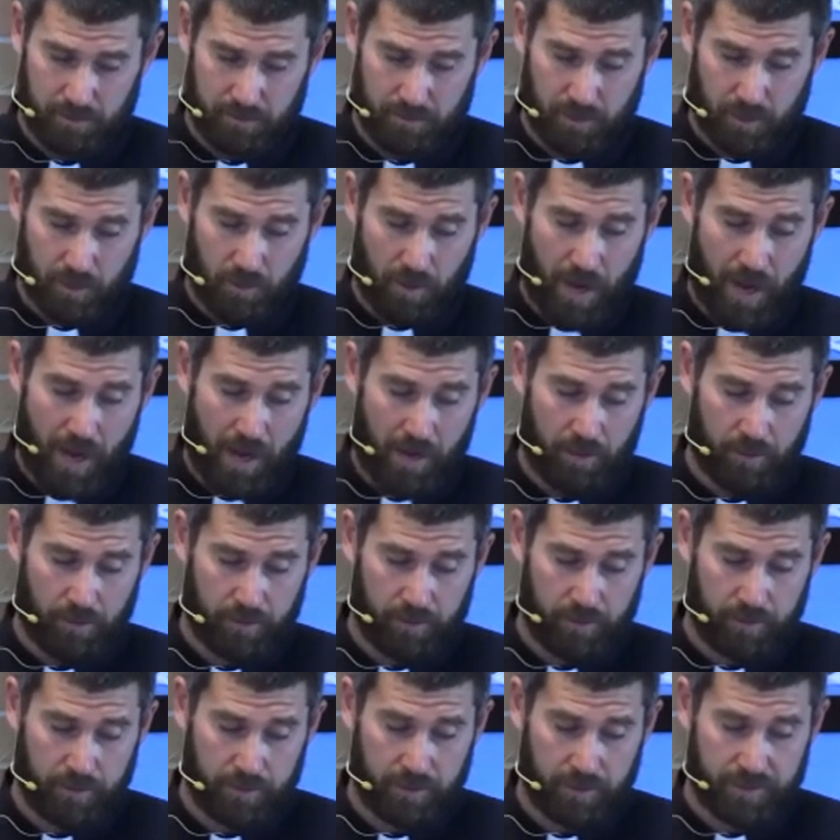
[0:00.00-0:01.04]
the crowd
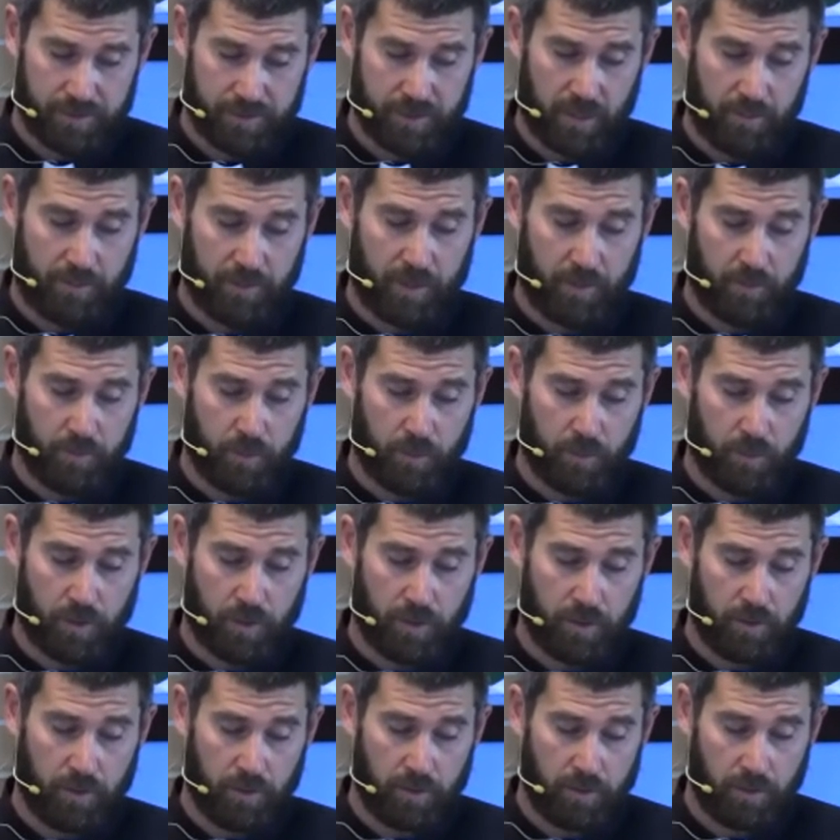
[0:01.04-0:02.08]
is coming on board.